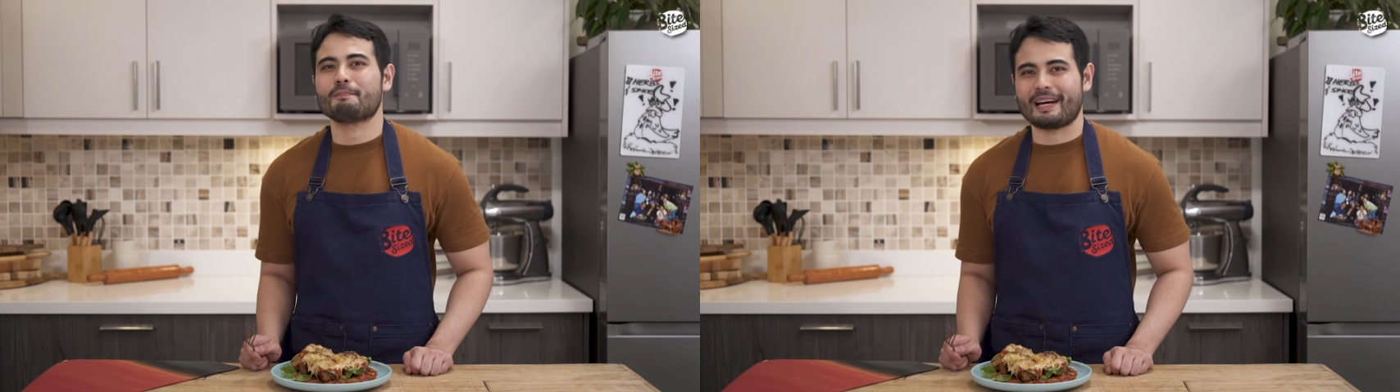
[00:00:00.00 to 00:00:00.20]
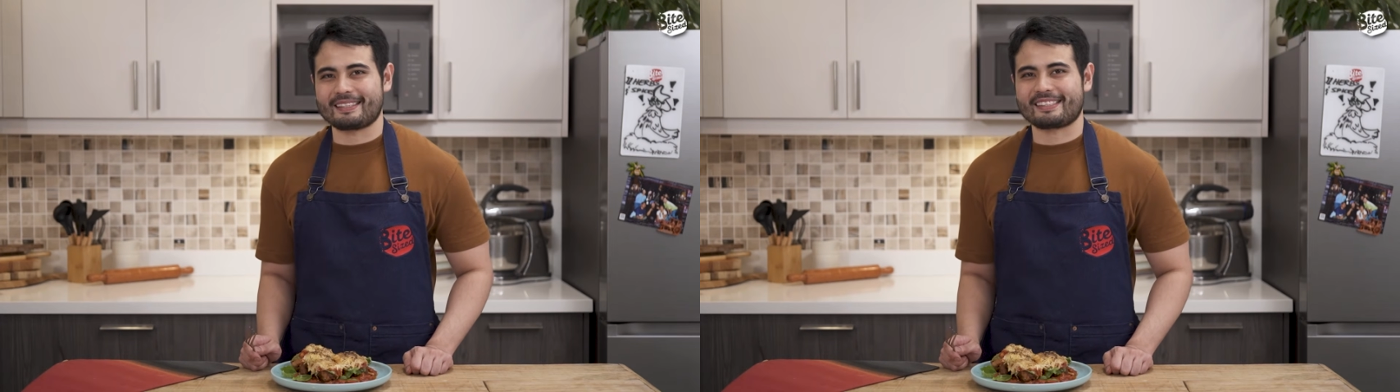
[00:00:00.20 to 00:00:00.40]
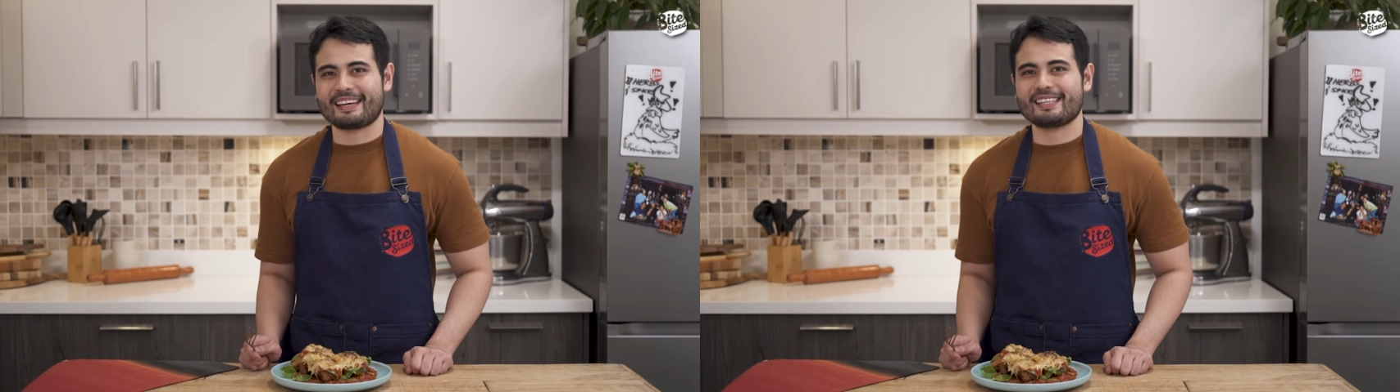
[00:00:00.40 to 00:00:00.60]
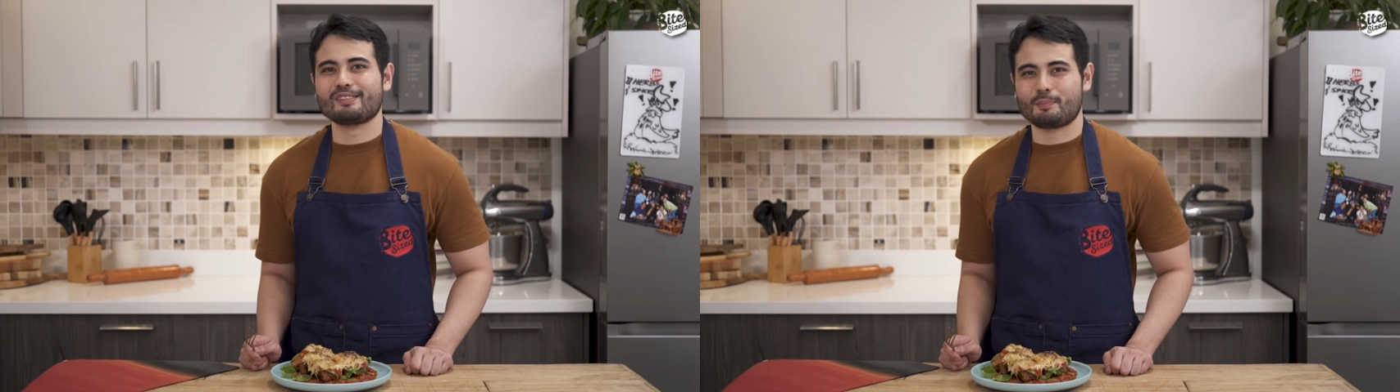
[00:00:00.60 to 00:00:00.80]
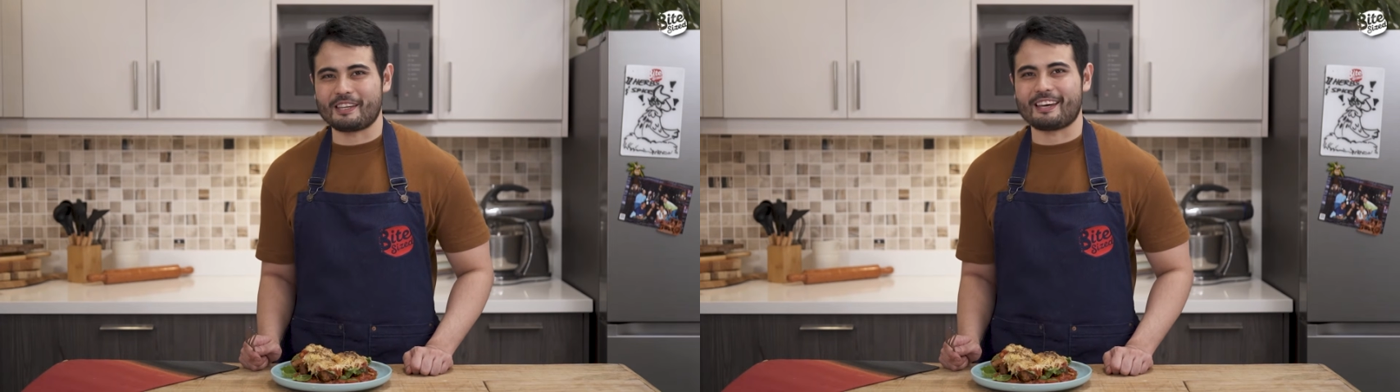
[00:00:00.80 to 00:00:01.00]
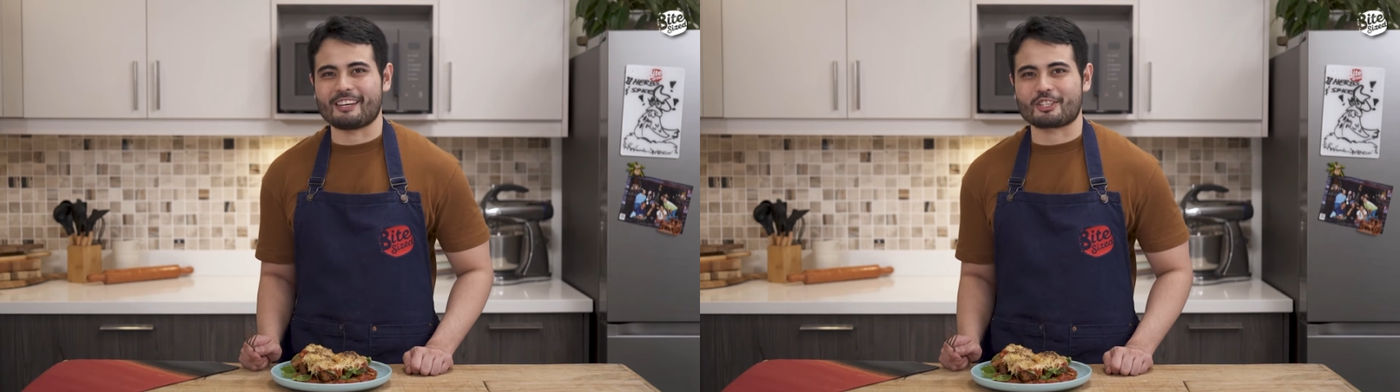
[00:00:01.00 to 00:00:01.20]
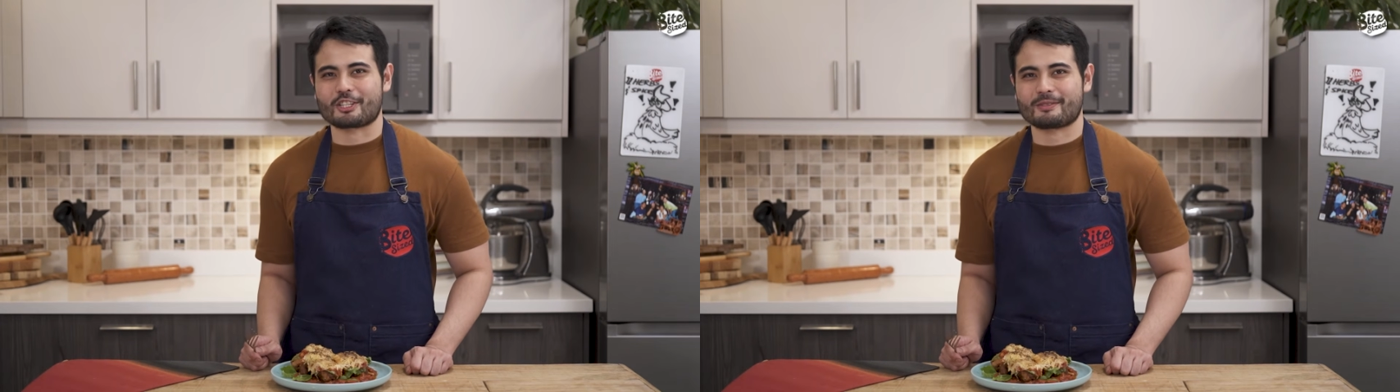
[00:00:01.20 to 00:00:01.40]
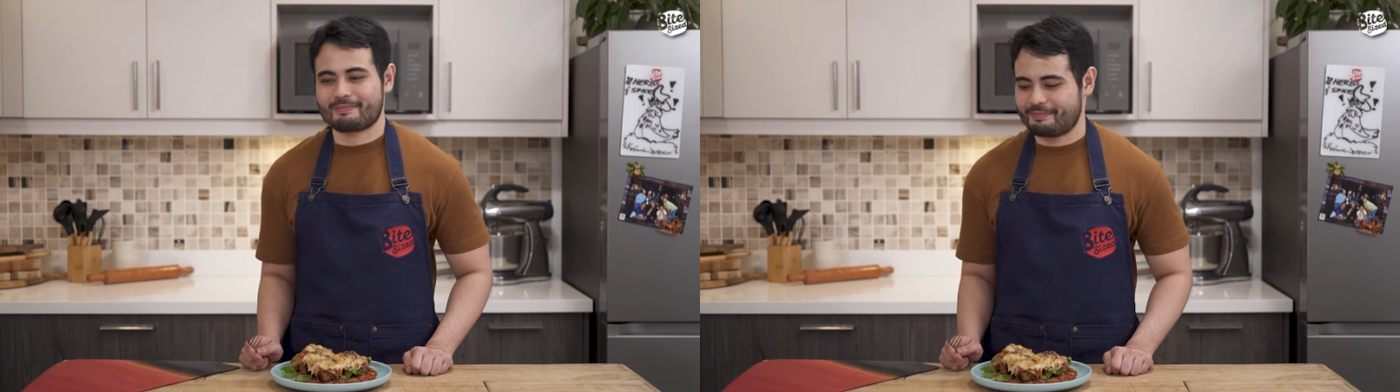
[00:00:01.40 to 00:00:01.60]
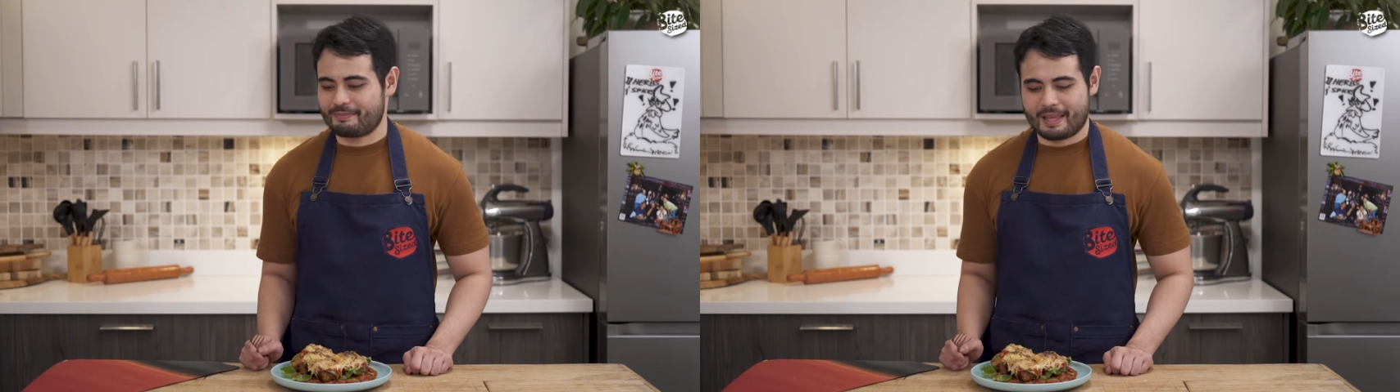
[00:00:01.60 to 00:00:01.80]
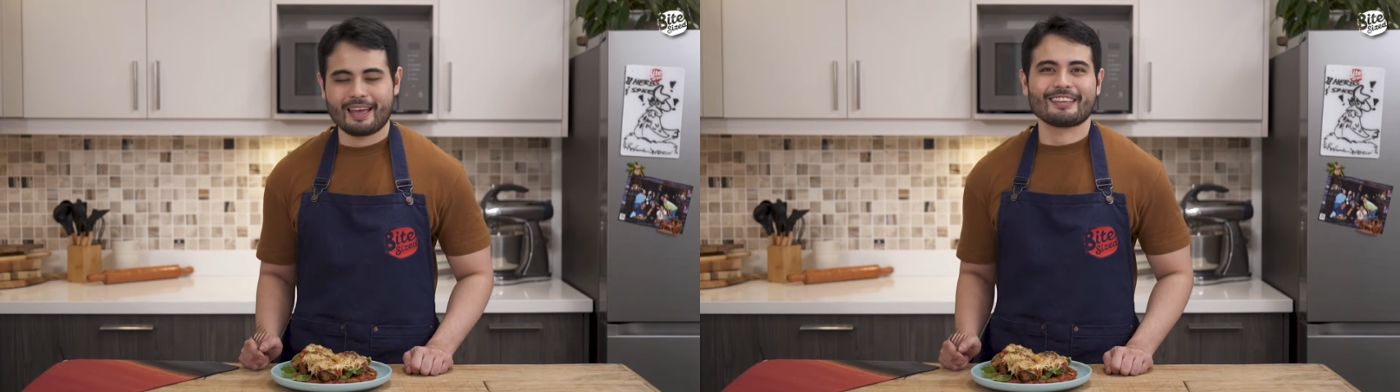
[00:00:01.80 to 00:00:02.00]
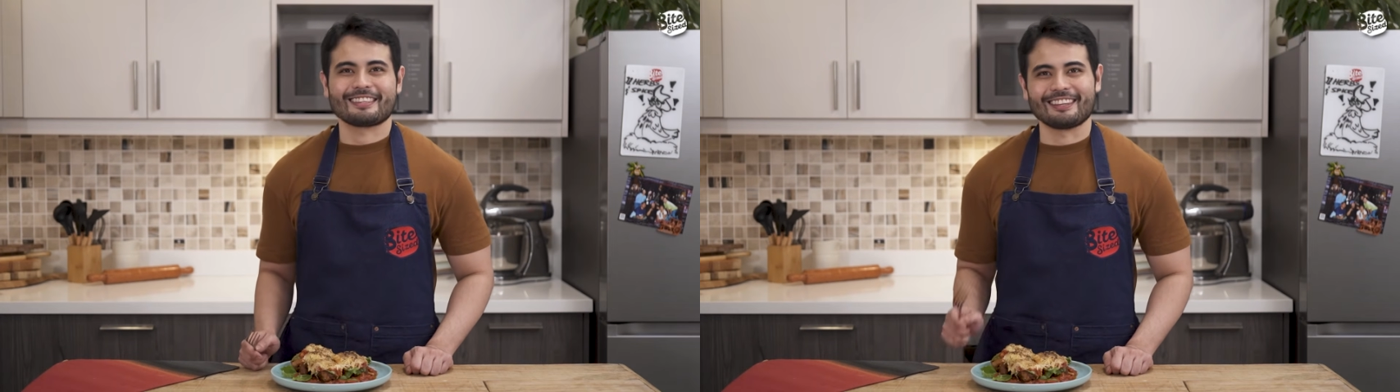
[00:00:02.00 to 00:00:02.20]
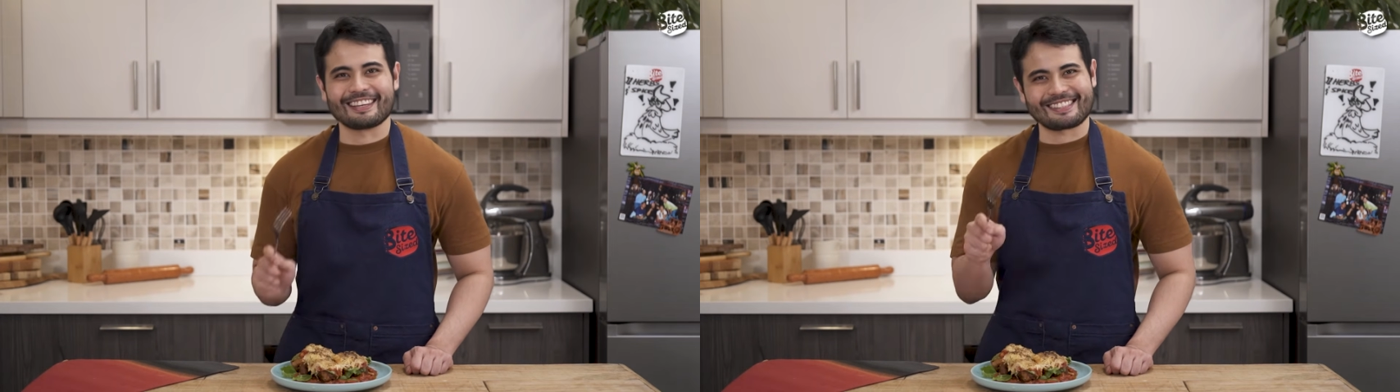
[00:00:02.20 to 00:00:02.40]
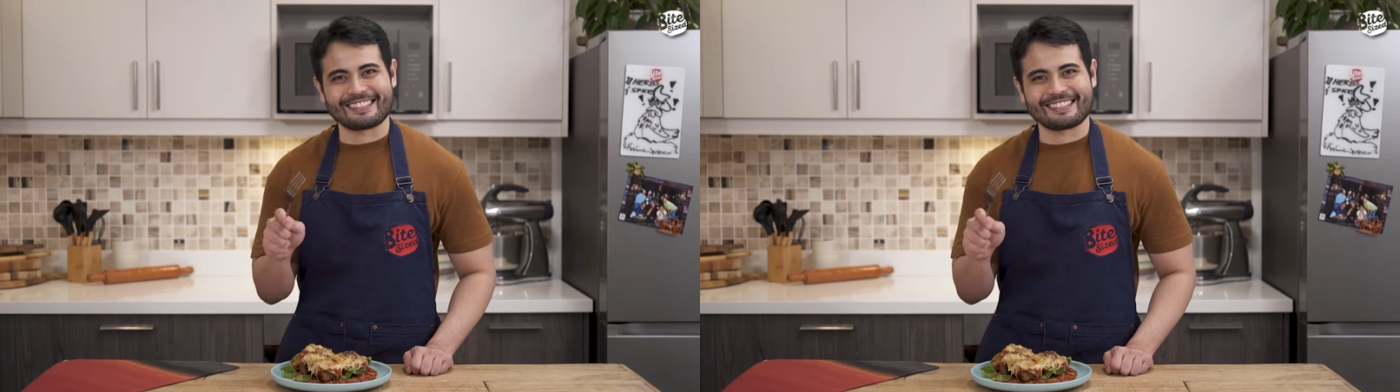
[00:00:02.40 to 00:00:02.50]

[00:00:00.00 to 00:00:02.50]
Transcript: Bite Size PH. Now let's